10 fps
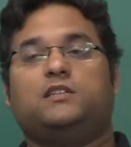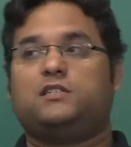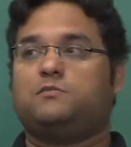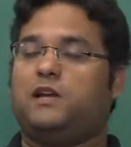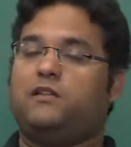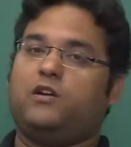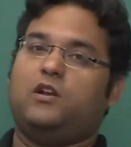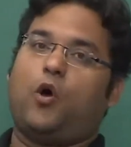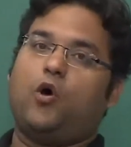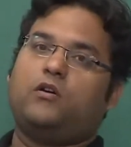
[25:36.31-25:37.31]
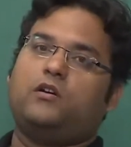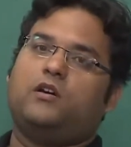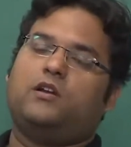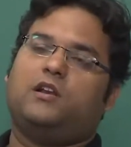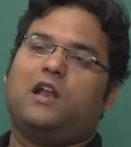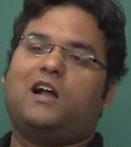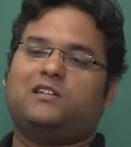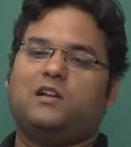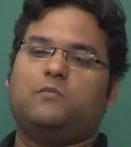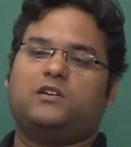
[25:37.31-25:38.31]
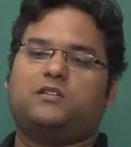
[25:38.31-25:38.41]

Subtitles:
This is, by the way, a large number.